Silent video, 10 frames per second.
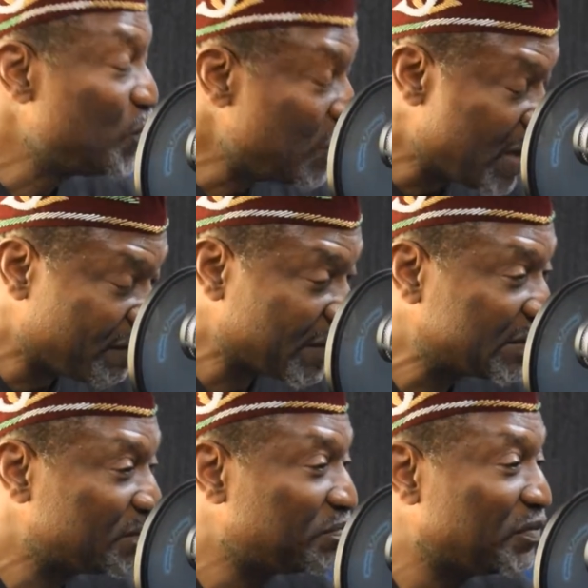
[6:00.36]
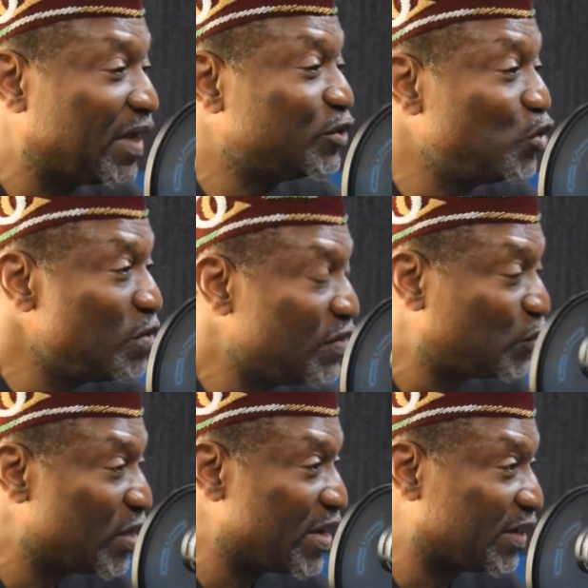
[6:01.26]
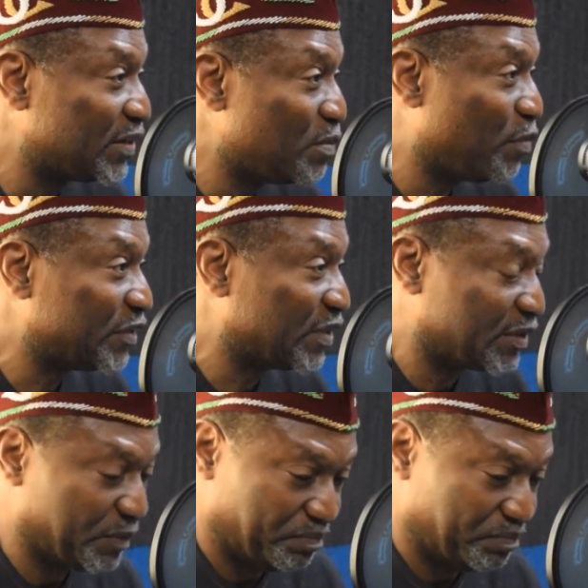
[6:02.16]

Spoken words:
We don't have it. Assuming the 2019 budget